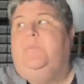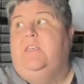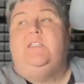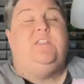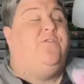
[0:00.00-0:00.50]

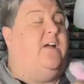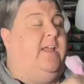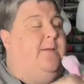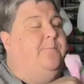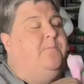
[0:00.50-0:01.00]
This is
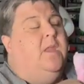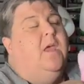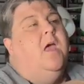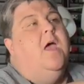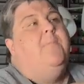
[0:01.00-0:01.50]
funny
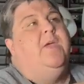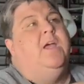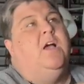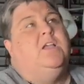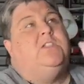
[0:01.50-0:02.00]

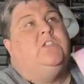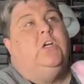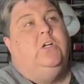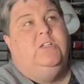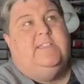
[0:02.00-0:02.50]
because
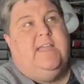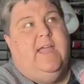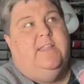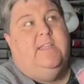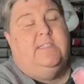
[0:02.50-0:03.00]

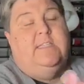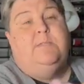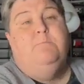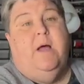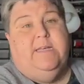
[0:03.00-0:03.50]
Thursday, this
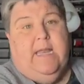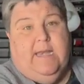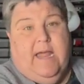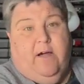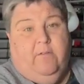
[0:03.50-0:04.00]
is Monday
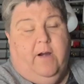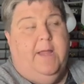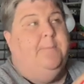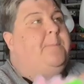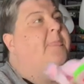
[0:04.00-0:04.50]
now,
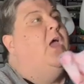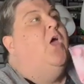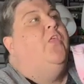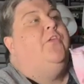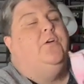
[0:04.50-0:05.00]
right?
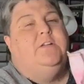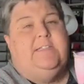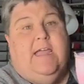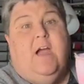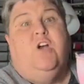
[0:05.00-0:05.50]

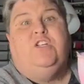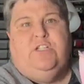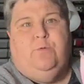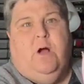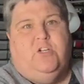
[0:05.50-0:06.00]
Thursday, our
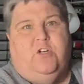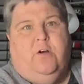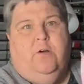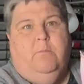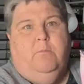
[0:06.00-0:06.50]

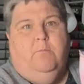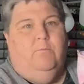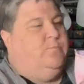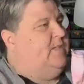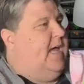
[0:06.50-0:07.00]
dishwasher
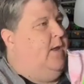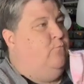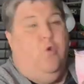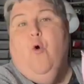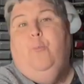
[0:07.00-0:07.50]
said,
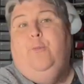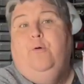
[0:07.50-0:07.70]
nope,